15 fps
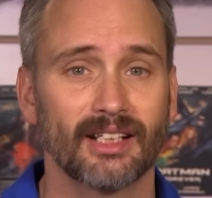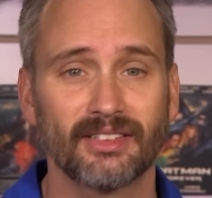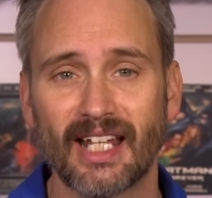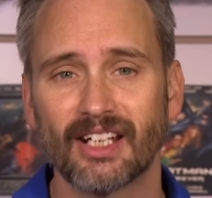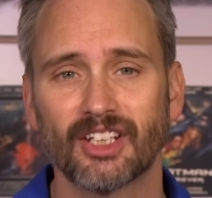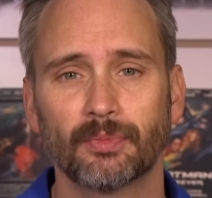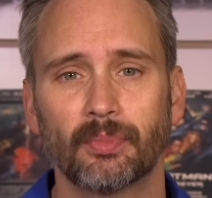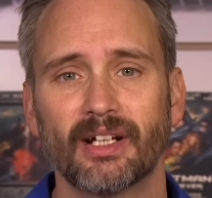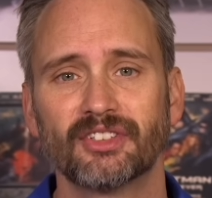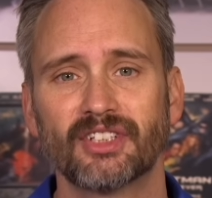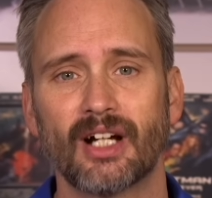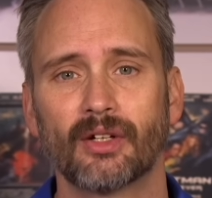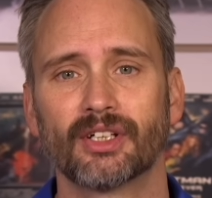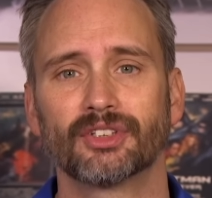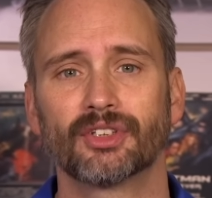that explains
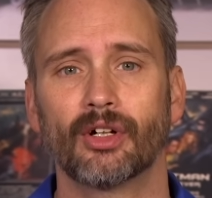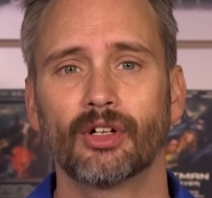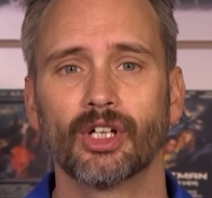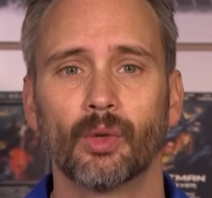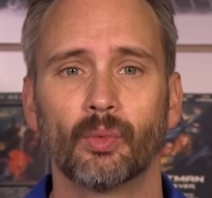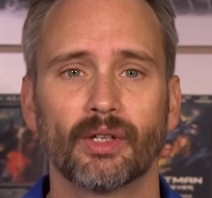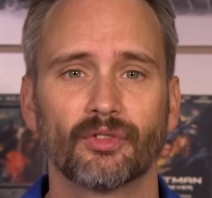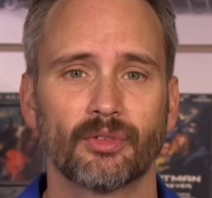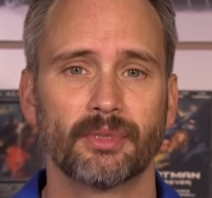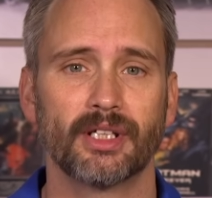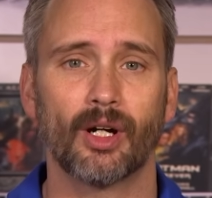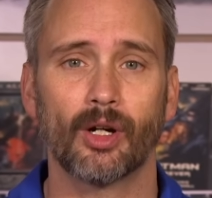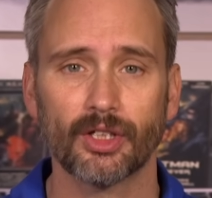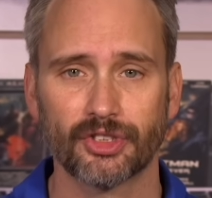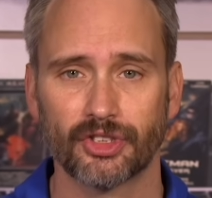how Kentaro went from the
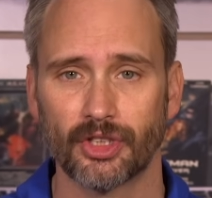art